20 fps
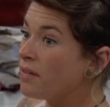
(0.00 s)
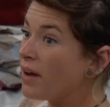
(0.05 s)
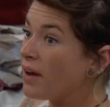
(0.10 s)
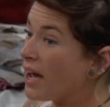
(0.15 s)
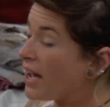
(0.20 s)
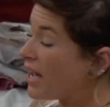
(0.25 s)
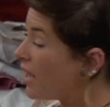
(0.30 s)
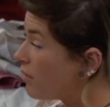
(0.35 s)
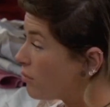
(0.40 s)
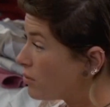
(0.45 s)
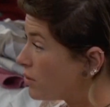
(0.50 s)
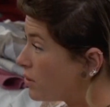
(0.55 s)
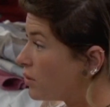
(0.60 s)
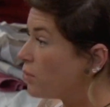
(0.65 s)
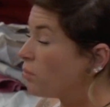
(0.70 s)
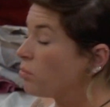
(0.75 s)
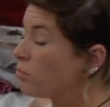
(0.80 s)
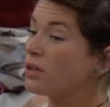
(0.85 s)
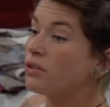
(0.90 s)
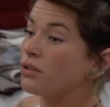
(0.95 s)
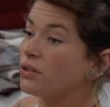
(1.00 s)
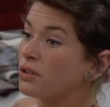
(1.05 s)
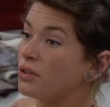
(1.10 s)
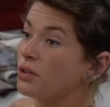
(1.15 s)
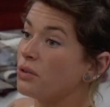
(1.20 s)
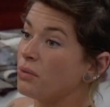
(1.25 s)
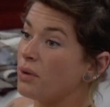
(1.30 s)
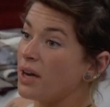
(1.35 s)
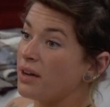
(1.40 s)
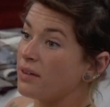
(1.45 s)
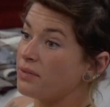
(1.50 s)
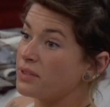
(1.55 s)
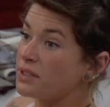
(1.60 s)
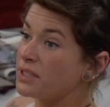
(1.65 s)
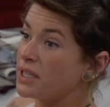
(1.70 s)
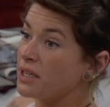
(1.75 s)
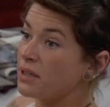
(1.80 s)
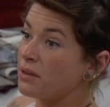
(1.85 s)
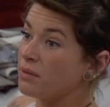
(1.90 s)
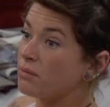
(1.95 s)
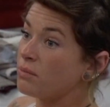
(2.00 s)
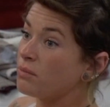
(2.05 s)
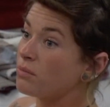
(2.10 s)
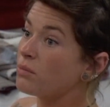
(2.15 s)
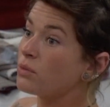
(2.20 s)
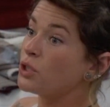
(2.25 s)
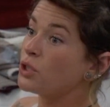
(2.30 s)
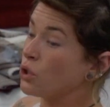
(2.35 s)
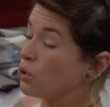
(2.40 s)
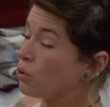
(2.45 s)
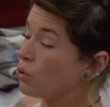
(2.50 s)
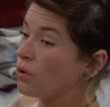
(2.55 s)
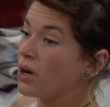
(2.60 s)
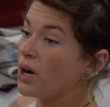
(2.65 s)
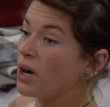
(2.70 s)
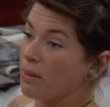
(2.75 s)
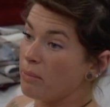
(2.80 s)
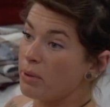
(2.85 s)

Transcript: I have a little brother who I've seen tore up.